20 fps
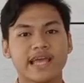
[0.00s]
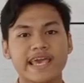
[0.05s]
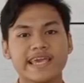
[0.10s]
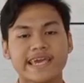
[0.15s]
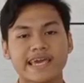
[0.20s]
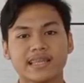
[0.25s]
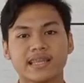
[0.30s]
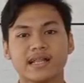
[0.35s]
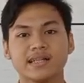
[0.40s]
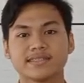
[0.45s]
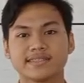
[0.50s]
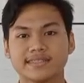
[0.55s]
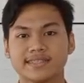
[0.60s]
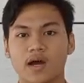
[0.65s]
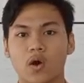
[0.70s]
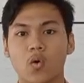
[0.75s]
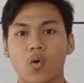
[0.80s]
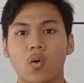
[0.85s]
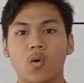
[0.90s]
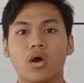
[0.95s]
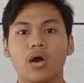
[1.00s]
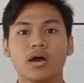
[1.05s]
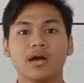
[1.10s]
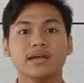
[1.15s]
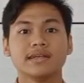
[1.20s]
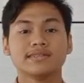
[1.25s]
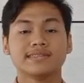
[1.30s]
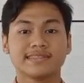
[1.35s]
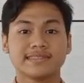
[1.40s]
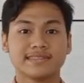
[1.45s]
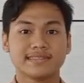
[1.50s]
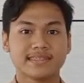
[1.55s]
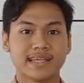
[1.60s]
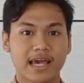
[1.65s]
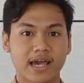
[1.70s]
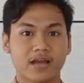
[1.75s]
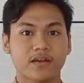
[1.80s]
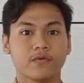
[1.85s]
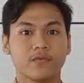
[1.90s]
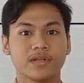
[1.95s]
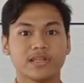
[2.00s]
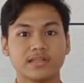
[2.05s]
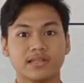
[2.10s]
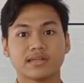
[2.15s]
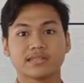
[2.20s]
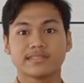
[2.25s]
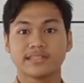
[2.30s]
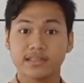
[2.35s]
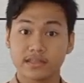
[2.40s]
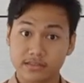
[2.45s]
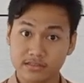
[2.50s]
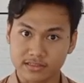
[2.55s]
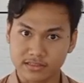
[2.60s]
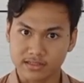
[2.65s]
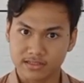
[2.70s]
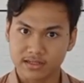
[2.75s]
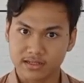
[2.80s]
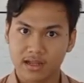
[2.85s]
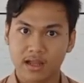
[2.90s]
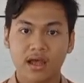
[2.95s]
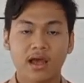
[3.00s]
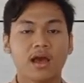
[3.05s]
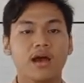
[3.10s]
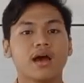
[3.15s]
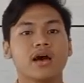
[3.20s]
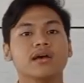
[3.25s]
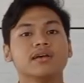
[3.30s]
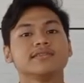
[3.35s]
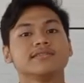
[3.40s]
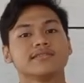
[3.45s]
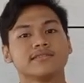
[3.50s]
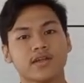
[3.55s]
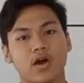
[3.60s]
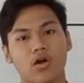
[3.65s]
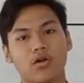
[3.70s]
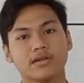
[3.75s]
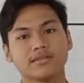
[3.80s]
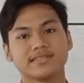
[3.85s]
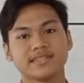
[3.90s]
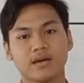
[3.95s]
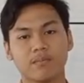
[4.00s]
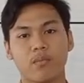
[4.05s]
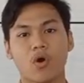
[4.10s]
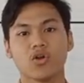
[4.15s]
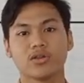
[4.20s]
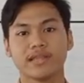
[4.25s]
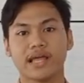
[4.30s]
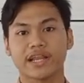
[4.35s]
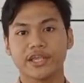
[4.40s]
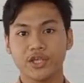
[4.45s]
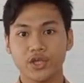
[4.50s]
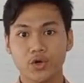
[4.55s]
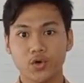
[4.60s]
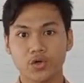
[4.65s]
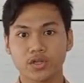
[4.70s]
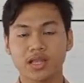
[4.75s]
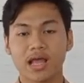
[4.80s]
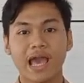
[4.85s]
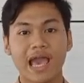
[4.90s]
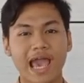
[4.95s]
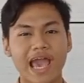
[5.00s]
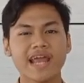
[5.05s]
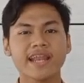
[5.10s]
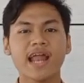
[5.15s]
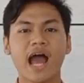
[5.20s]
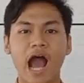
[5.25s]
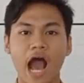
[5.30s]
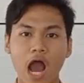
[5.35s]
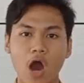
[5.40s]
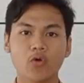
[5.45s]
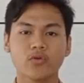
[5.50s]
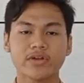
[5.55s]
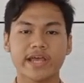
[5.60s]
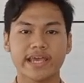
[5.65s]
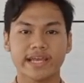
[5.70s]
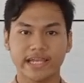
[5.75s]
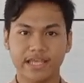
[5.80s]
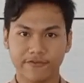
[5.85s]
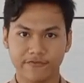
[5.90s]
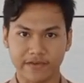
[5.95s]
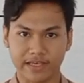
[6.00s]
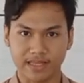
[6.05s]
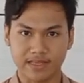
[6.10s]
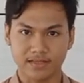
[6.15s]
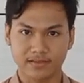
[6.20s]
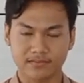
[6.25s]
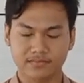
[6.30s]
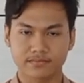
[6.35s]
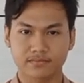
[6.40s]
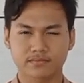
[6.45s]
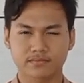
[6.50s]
They can also share with their children stories about their youth and how they live it.